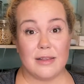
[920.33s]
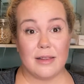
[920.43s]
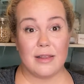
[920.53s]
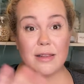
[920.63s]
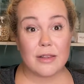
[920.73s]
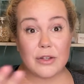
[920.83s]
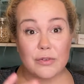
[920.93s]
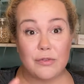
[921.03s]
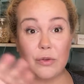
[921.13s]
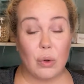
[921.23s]
the
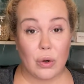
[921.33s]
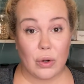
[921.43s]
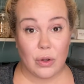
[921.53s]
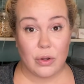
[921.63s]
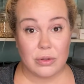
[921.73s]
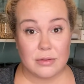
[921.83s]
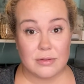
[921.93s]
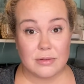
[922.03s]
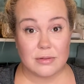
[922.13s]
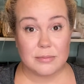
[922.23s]
floral
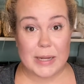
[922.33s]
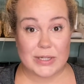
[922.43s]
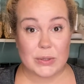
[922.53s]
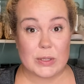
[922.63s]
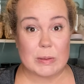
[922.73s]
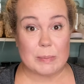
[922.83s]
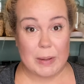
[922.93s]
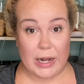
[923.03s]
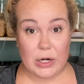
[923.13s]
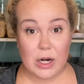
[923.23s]
bezels
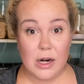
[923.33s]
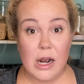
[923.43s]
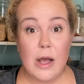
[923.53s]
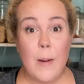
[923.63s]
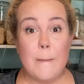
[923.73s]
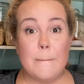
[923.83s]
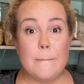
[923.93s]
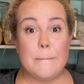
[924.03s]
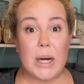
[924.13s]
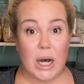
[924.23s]
better,
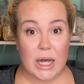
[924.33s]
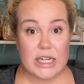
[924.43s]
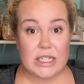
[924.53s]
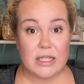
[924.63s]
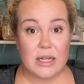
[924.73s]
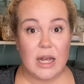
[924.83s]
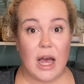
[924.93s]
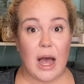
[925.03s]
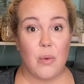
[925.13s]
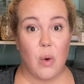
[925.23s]
but
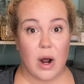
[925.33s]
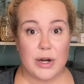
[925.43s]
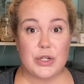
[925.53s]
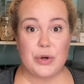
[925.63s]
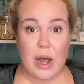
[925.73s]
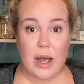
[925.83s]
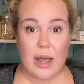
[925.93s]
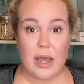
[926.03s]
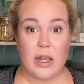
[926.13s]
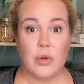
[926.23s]
I want to
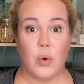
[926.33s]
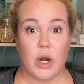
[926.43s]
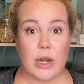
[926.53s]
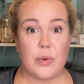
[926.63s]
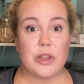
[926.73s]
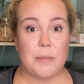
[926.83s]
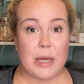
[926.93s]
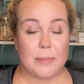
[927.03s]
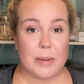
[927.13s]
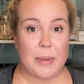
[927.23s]
try working with the
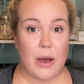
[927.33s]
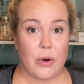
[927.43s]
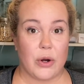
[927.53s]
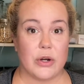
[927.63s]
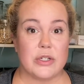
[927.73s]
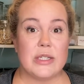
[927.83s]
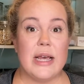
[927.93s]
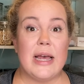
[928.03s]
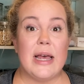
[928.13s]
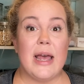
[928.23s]
pigment powders
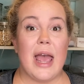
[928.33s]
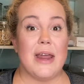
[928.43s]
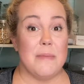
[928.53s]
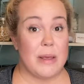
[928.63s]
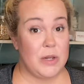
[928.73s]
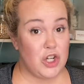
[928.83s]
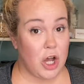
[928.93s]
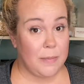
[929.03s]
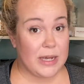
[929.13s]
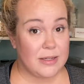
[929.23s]
and maybe
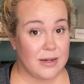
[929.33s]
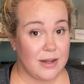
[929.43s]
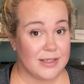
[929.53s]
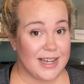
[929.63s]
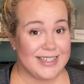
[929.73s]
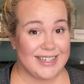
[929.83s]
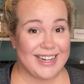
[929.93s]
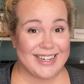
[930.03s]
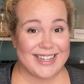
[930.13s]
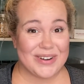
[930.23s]
chalk pastels. I did
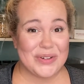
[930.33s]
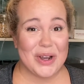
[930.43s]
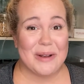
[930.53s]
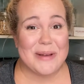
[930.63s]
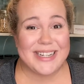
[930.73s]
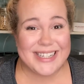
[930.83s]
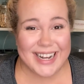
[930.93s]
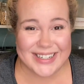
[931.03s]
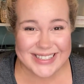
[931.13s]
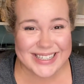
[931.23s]
get a set of chalk
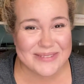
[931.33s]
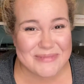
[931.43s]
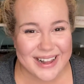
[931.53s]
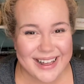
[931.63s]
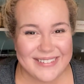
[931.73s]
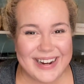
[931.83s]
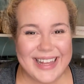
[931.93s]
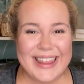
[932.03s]
pastels to play with,